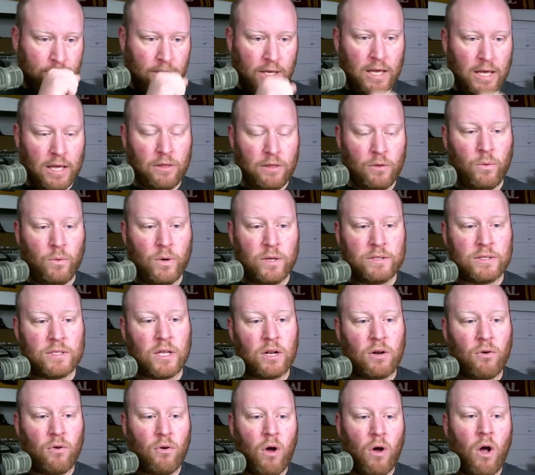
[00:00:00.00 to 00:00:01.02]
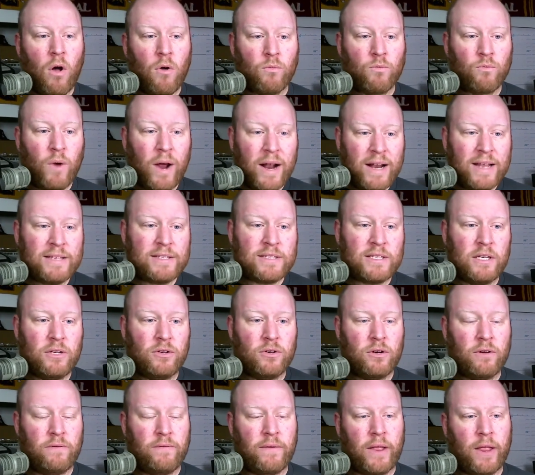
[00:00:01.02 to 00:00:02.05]
And the ones that are already
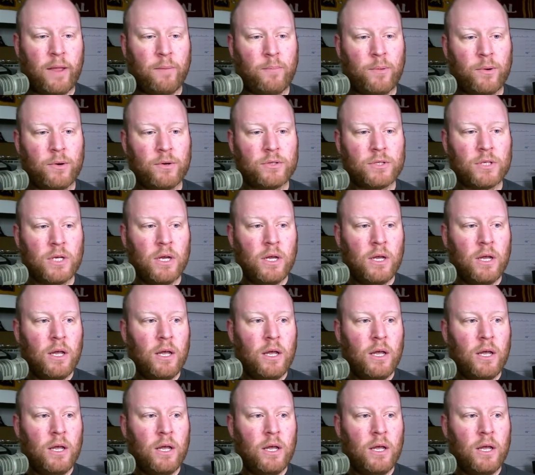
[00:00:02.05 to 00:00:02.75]
senior developers,